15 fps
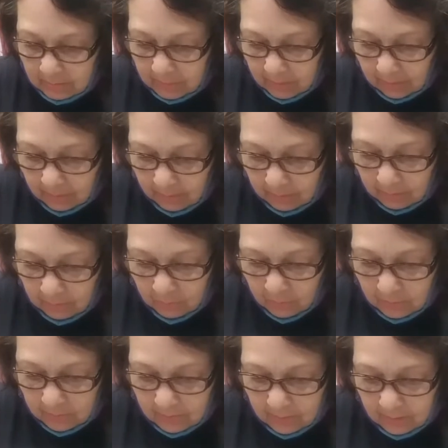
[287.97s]
A little bit more in
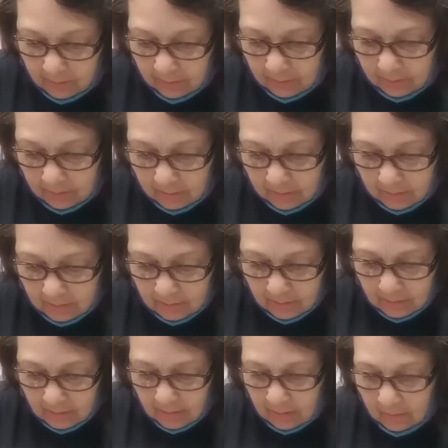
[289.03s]
there.
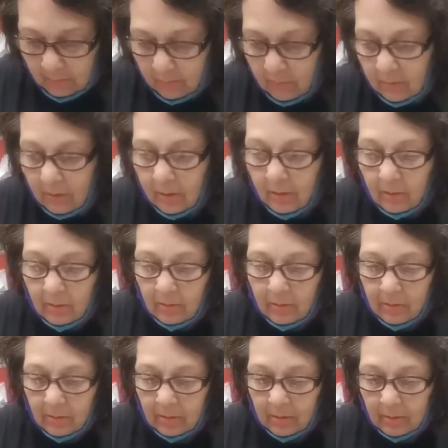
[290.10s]
Whoa.
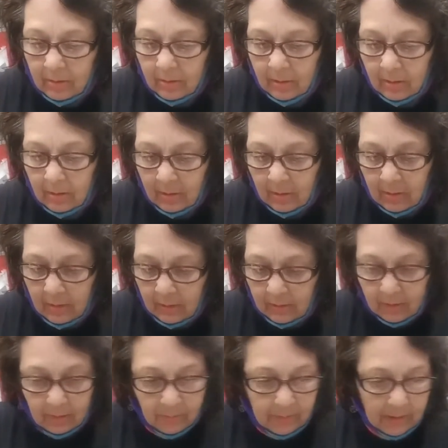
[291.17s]
Here
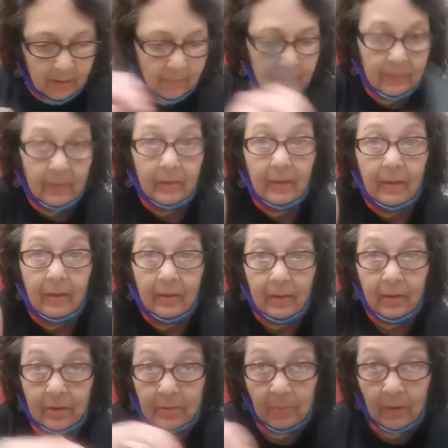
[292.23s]
we go. There's
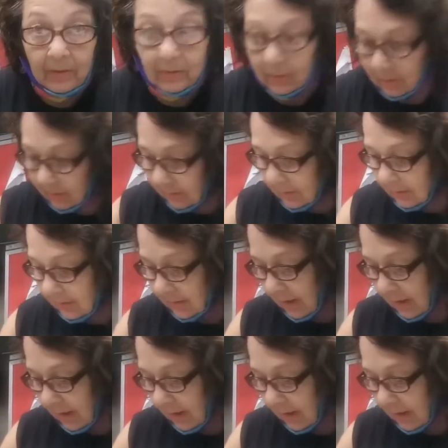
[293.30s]
my dirt. I'm